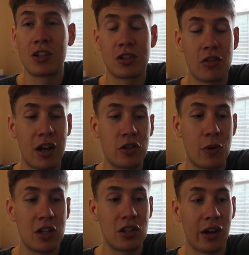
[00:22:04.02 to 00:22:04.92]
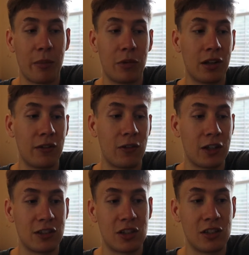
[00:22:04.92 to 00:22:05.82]
year's graduation, I believe,
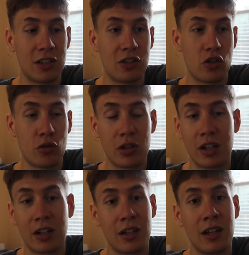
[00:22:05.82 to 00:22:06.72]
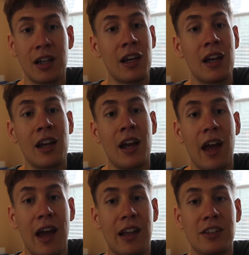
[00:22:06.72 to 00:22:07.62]
because she's a junior,
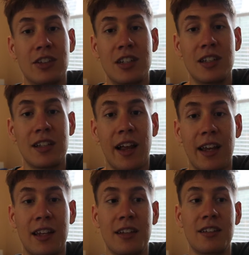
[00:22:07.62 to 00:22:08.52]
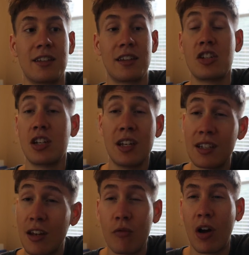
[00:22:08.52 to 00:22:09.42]
and she
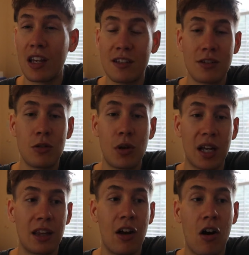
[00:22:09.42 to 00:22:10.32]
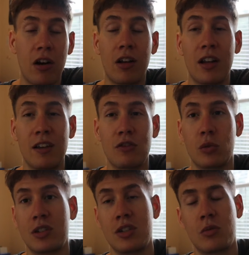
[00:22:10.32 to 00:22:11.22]
gets invites to like the enclaves,
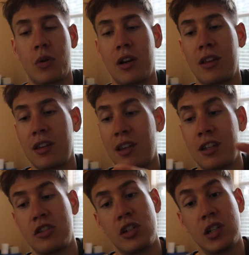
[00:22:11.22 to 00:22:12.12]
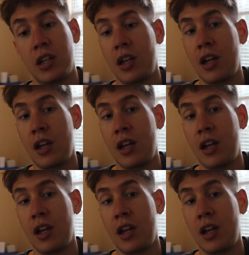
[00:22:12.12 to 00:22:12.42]
which is one of the things she